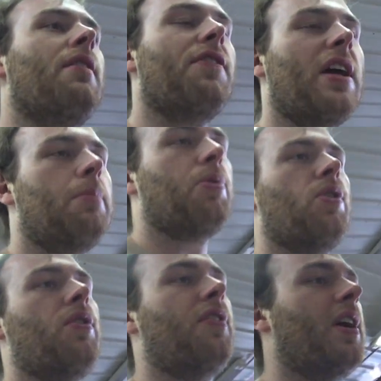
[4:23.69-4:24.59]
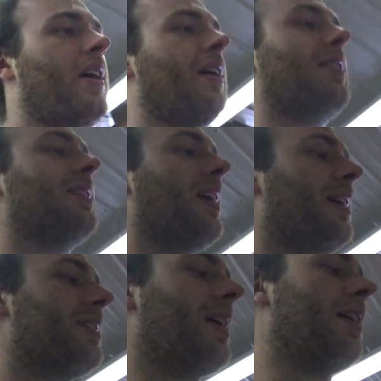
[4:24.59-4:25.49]
flameproof
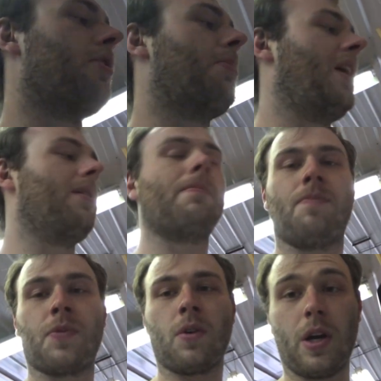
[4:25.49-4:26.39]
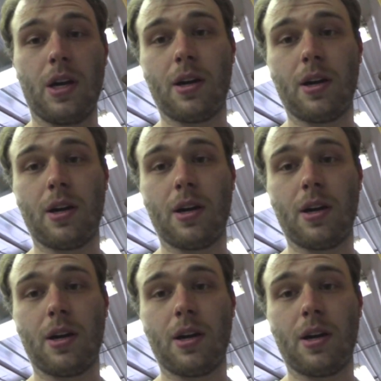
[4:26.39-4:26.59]
exhaust header paint right